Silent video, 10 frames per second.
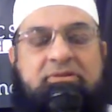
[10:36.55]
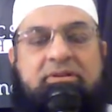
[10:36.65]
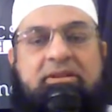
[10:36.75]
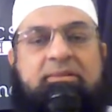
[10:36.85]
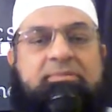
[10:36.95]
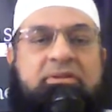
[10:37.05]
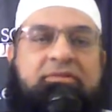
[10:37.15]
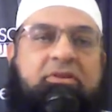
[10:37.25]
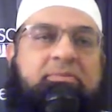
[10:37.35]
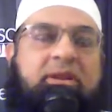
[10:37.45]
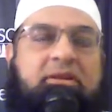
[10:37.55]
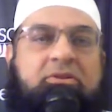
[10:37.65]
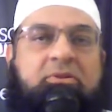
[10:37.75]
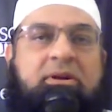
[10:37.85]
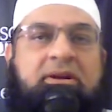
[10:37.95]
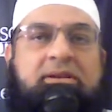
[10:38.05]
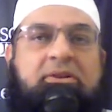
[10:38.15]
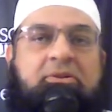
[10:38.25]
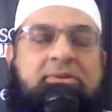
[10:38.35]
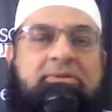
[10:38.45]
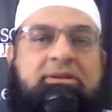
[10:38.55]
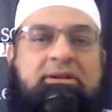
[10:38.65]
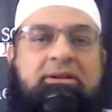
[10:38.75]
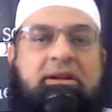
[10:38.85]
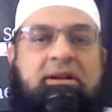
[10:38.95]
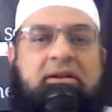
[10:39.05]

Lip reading: For example, if you're making dua that, oh Allah,